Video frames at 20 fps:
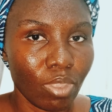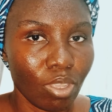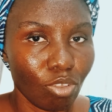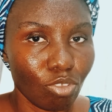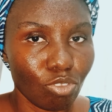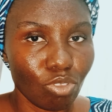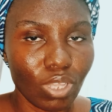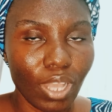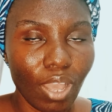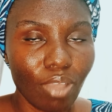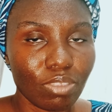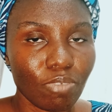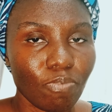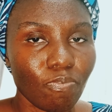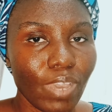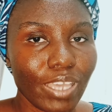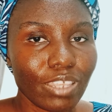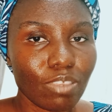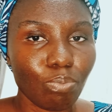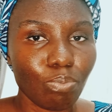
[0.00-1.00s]
So now the
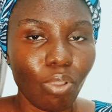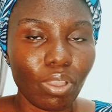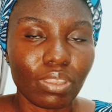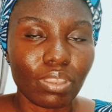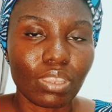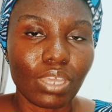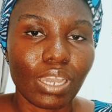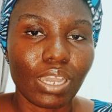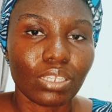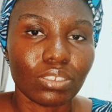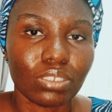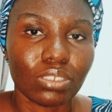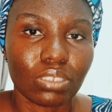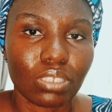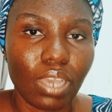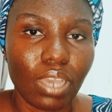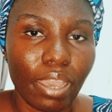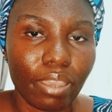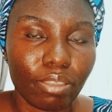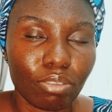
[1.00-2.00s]
first point that
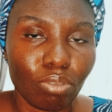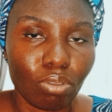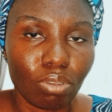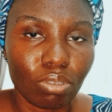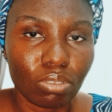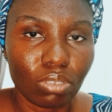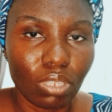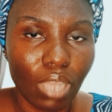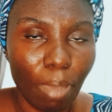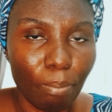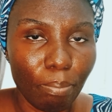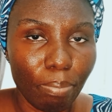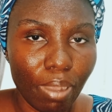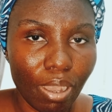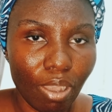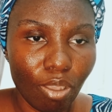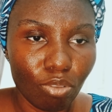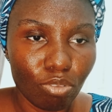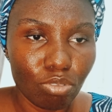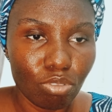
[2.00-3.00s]
I talked
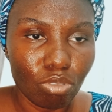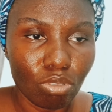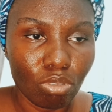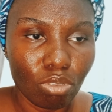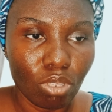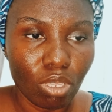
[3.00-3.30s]
about,